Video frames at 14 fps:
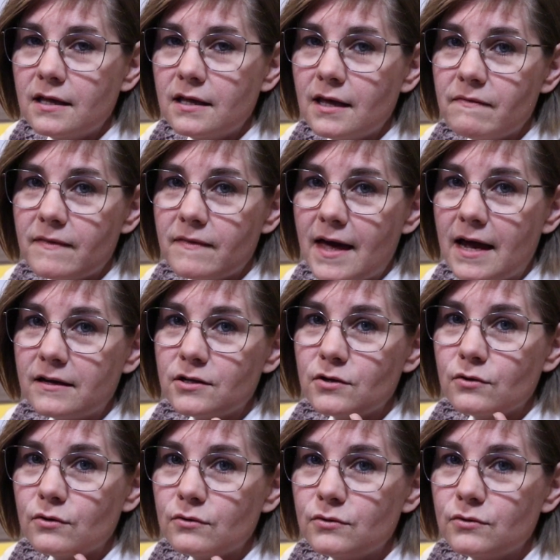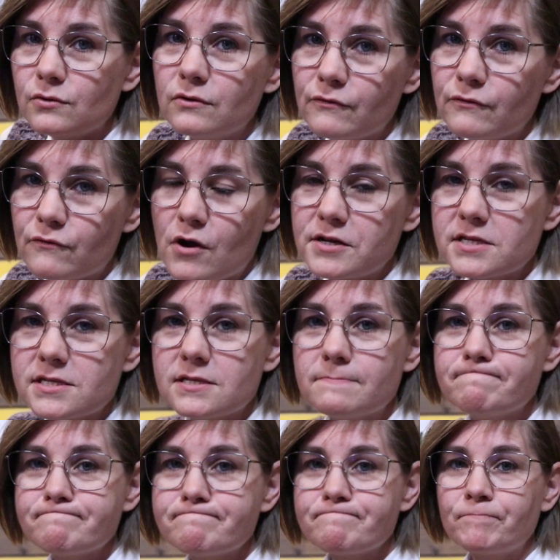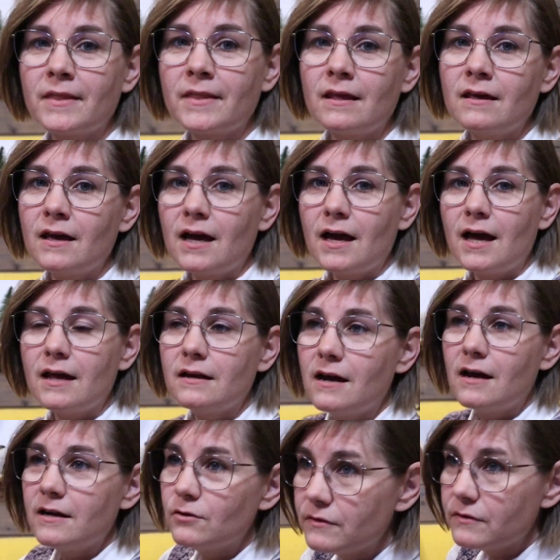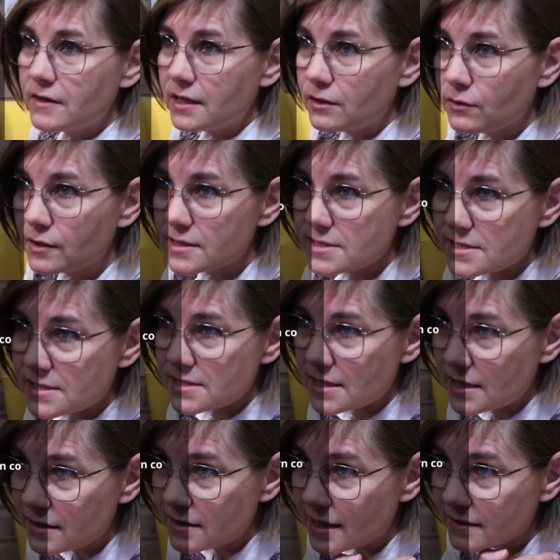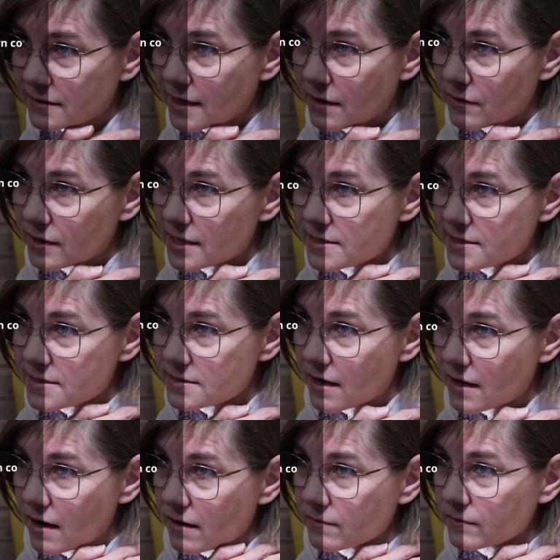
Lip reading: and then you do the front. And I don't think you can see that there is I